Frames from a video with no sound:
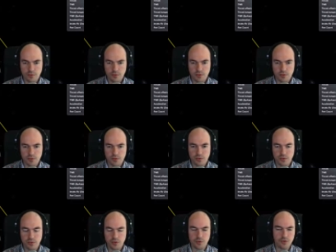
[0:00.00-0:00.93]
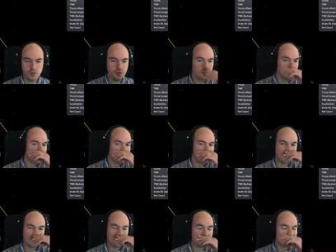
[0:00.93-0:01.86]
So
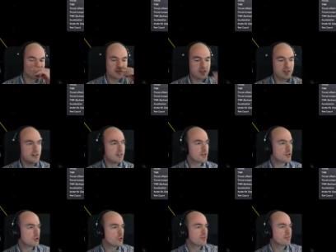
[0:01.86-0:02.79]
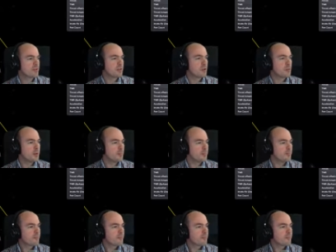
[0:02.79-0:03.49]
let's drift a little bit.